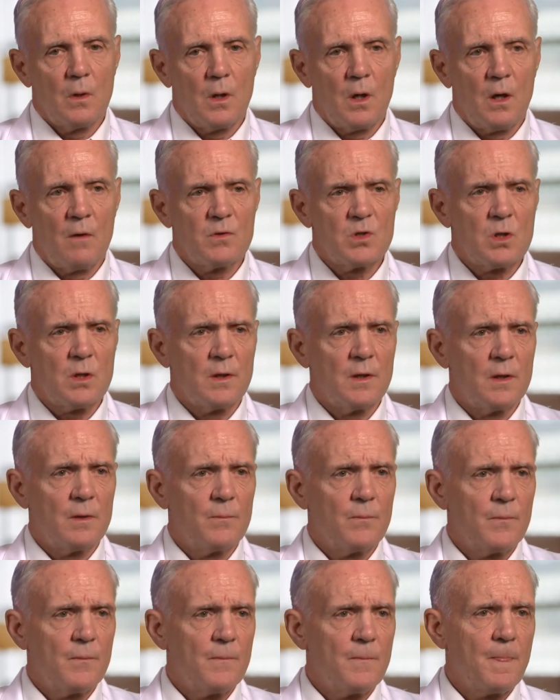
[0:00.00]
obviously
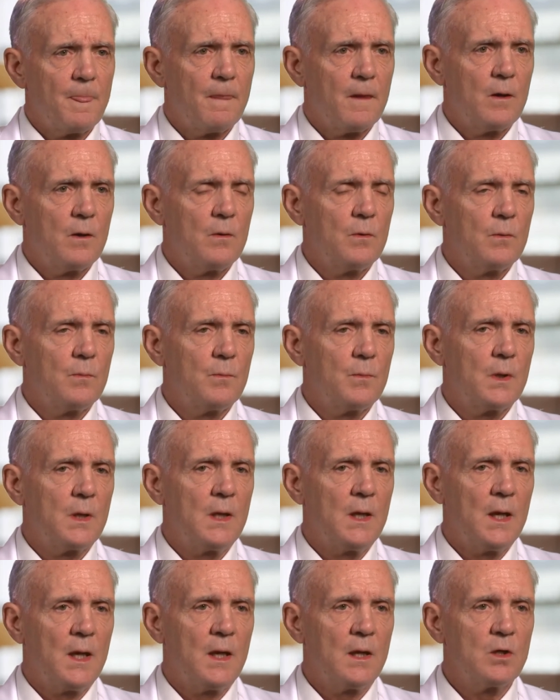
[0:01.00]

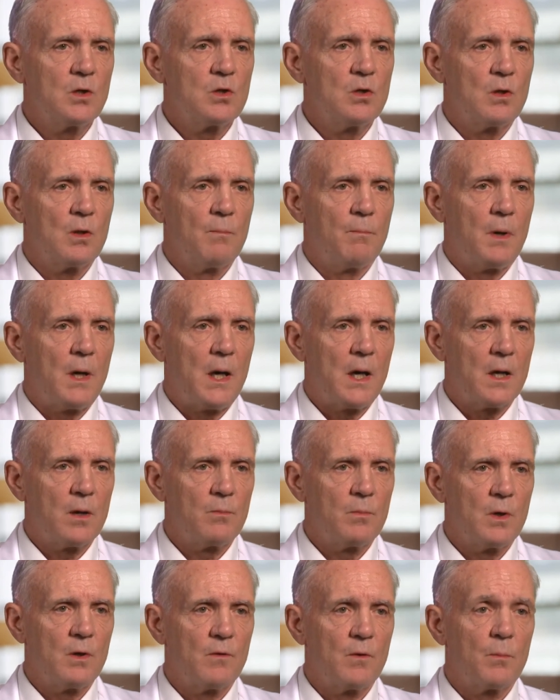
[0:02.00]
getting to the
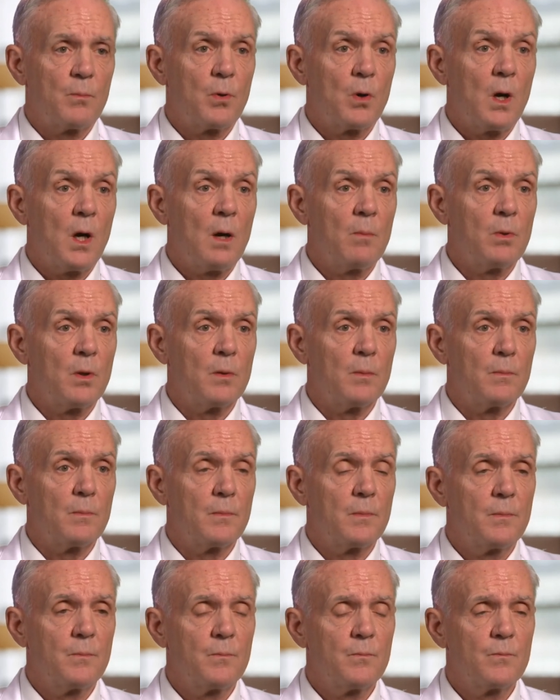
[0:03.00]
bottom of the problem
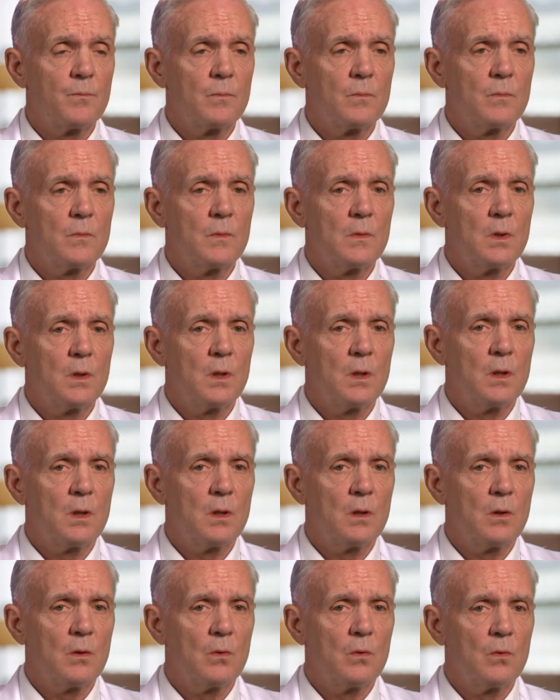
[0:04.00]

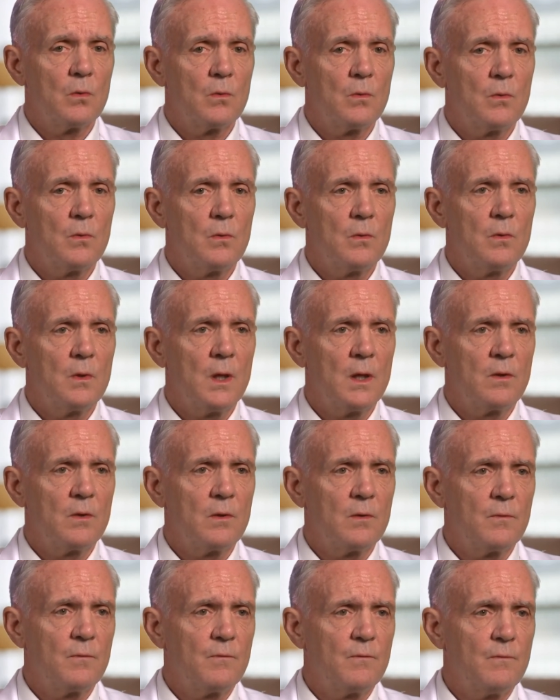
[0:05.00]
uh, that,
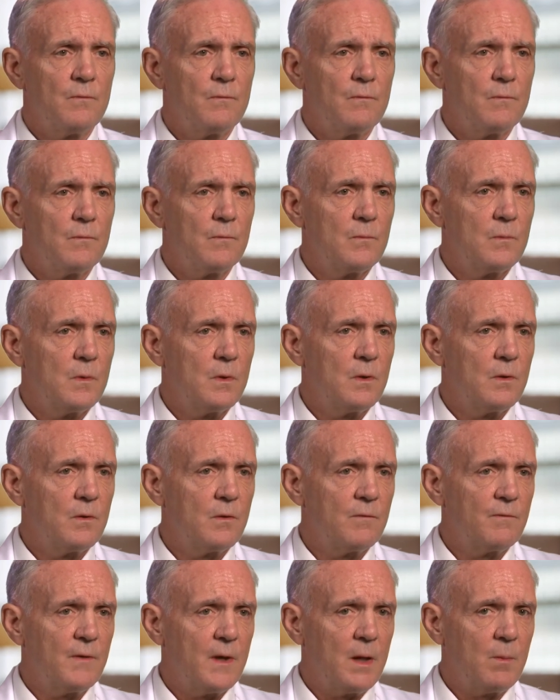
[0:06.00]
the, that
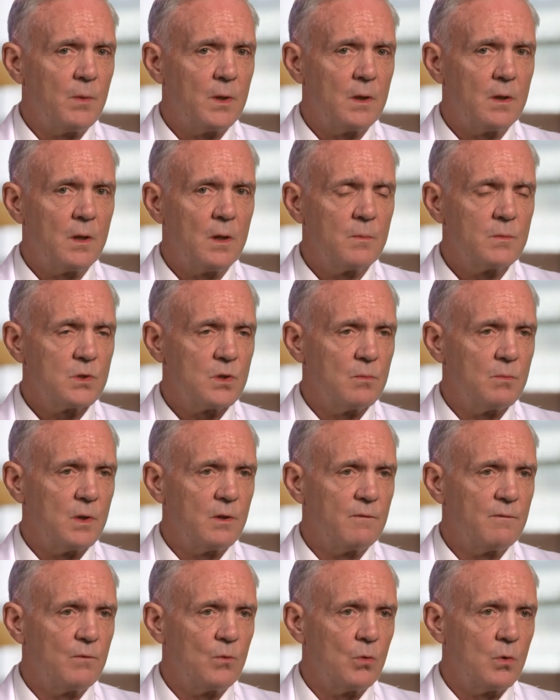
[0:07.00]
the family comes to me
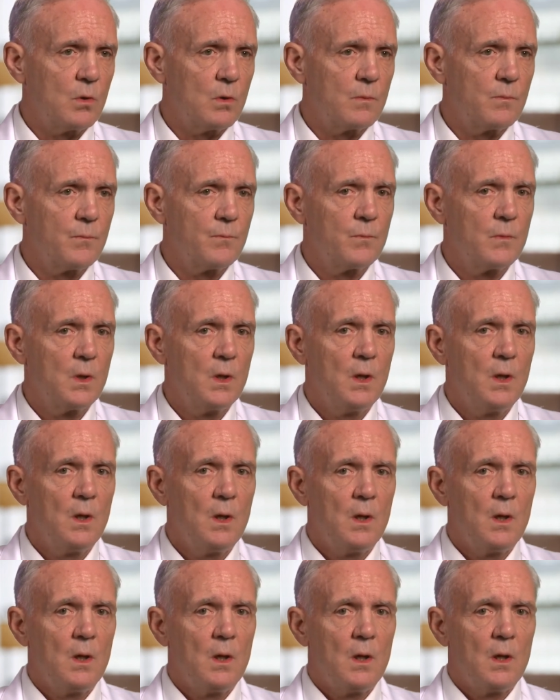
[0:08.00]
for.
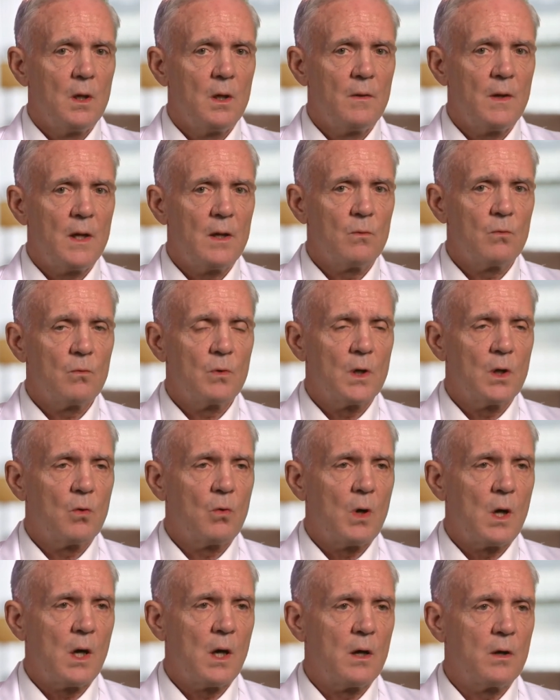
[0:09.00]
And that
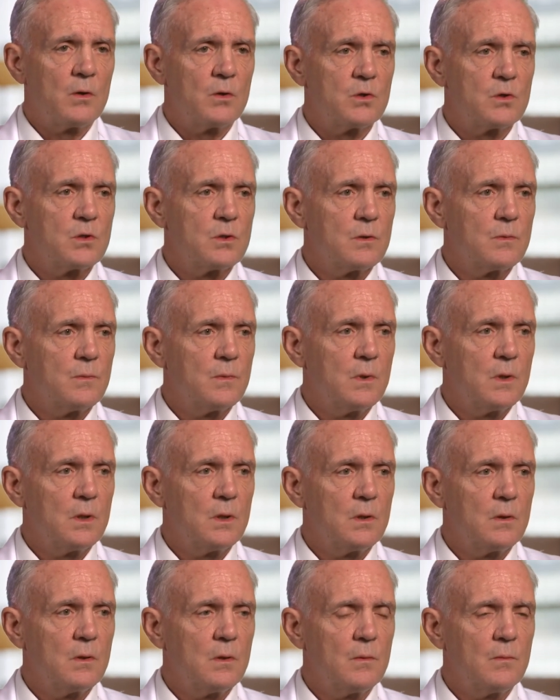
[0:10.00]
requires
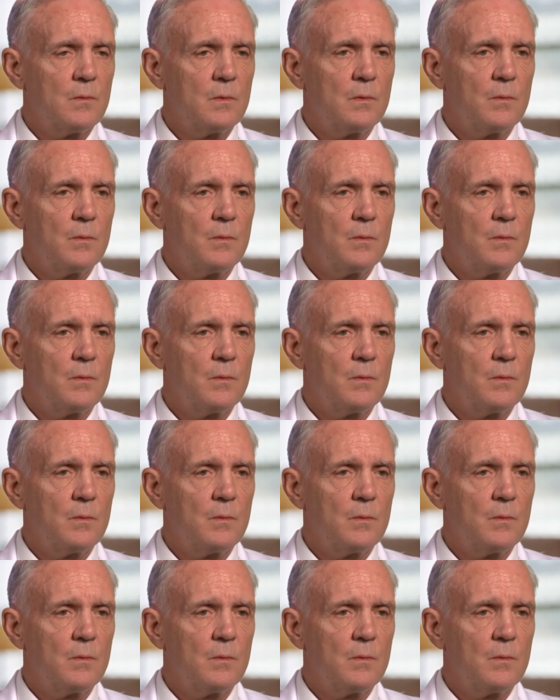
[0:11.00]
uh,